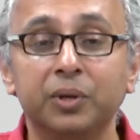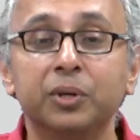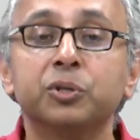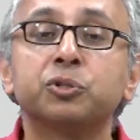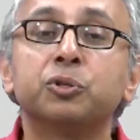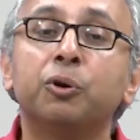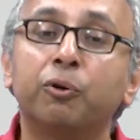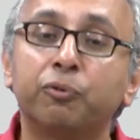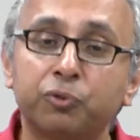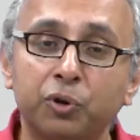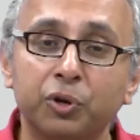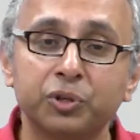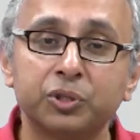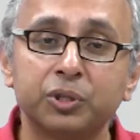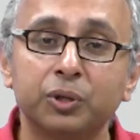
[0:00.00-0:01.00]
So of
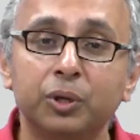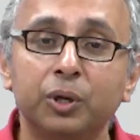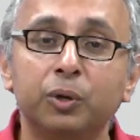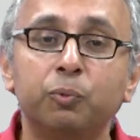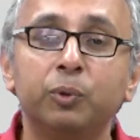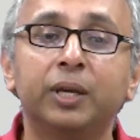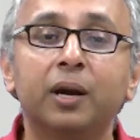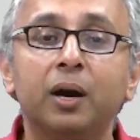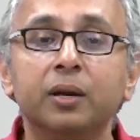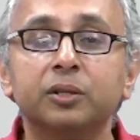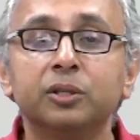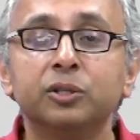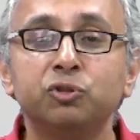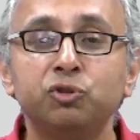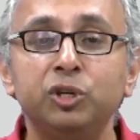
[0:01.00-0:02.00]
course, we
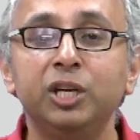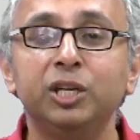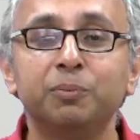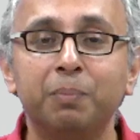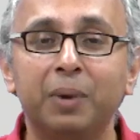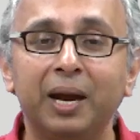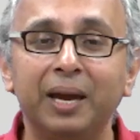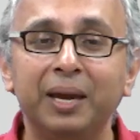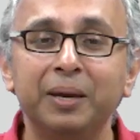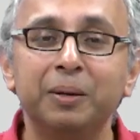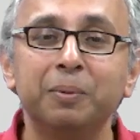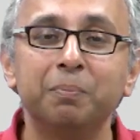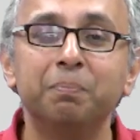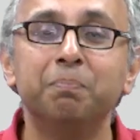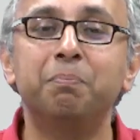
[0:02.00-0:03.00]
can't cheat by
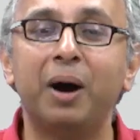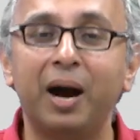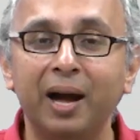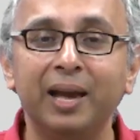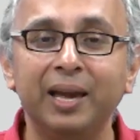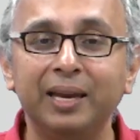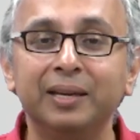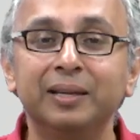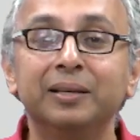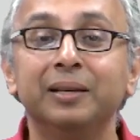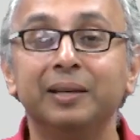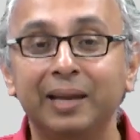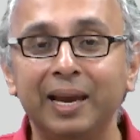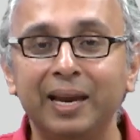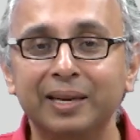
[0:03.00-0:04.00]
buying
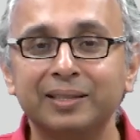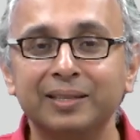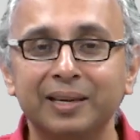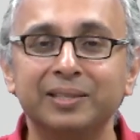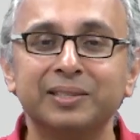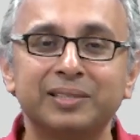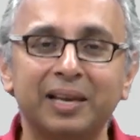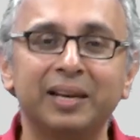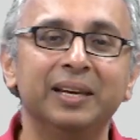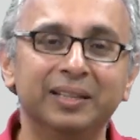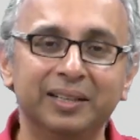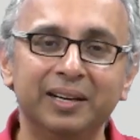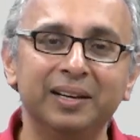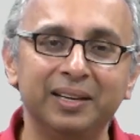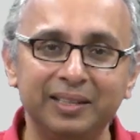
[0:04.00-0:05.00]
late and selling
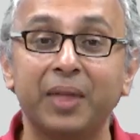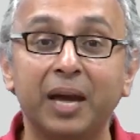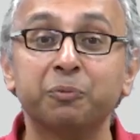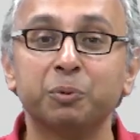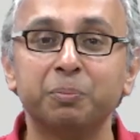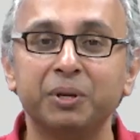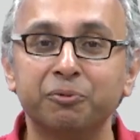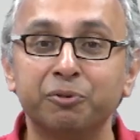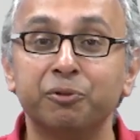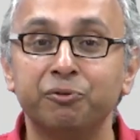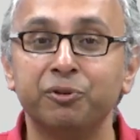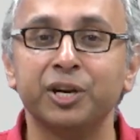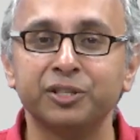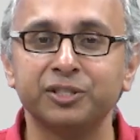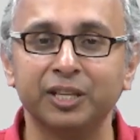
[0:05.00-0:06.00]
early, that would be
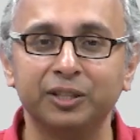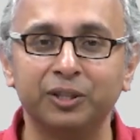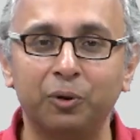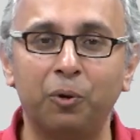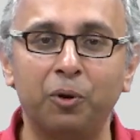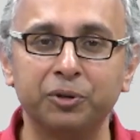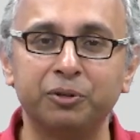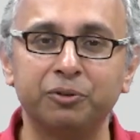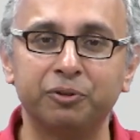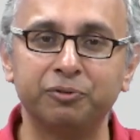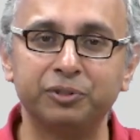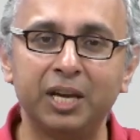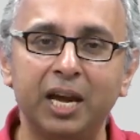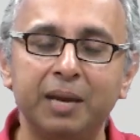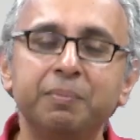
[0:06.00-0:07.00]
reversing the order
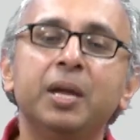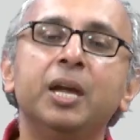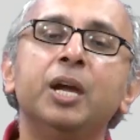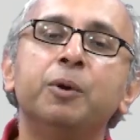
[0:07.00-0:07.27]
of time.